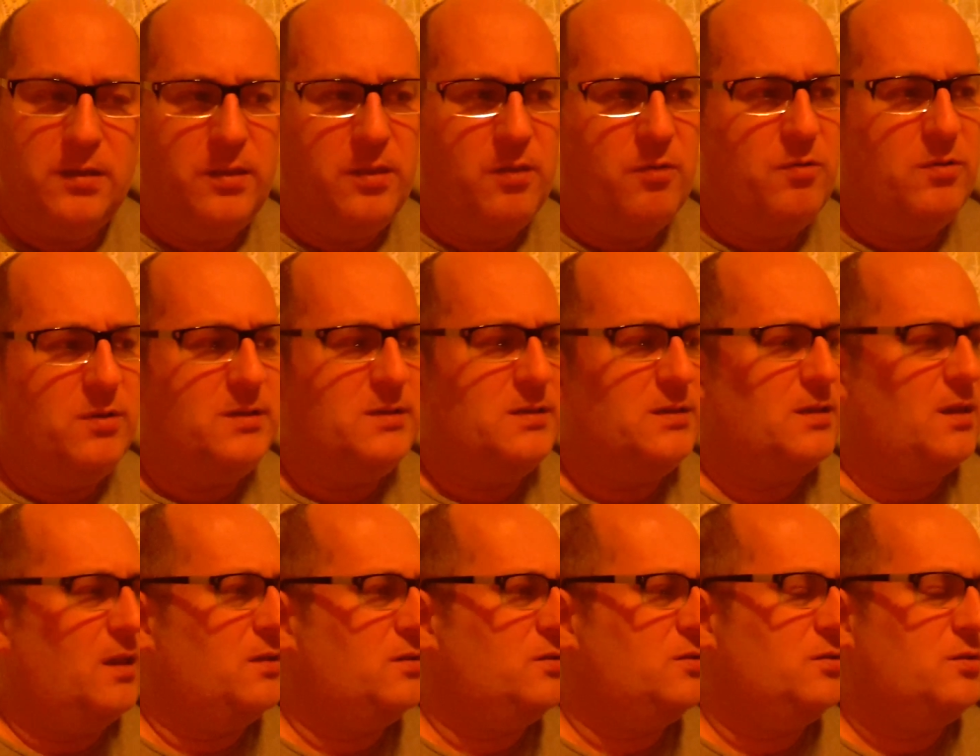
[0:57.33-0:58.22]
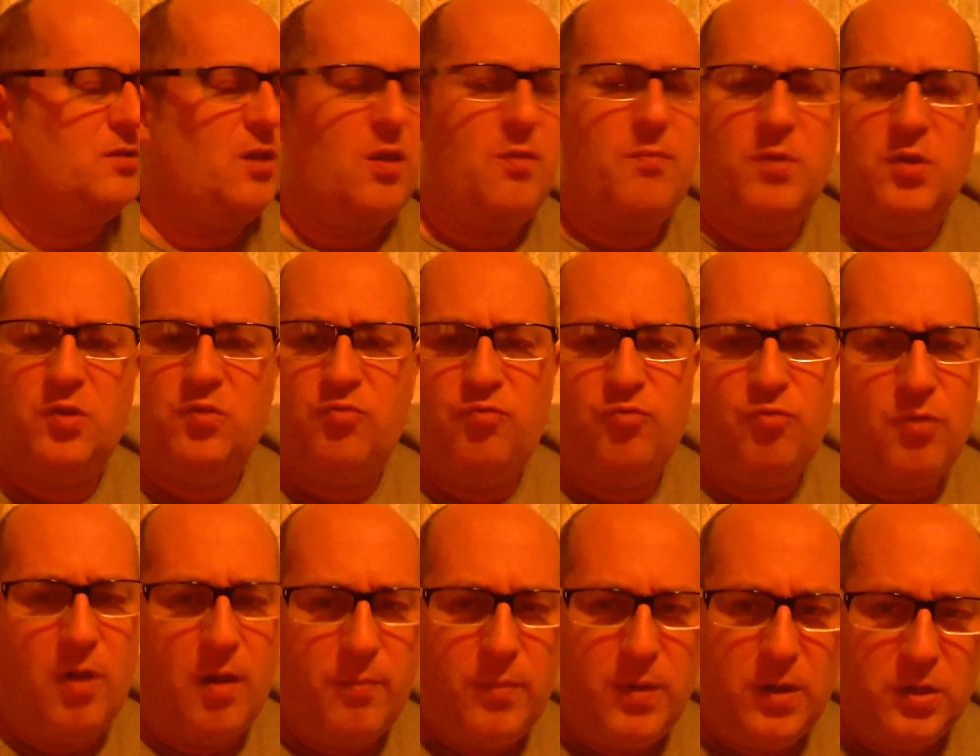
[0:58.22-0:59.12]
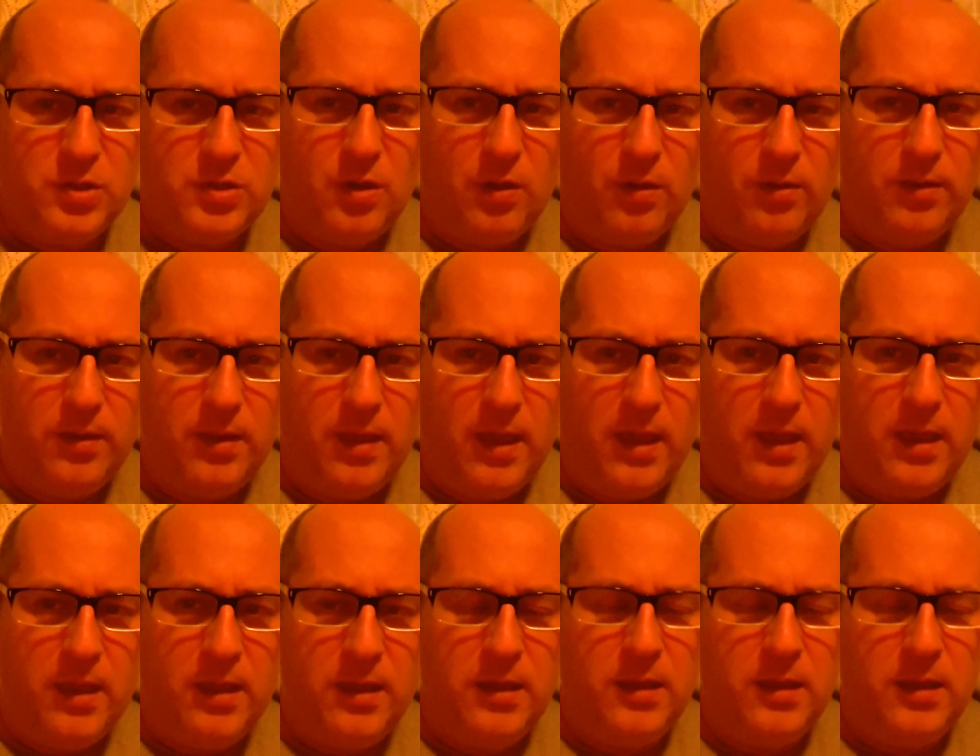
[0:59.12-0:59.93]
There is so much rubbish on there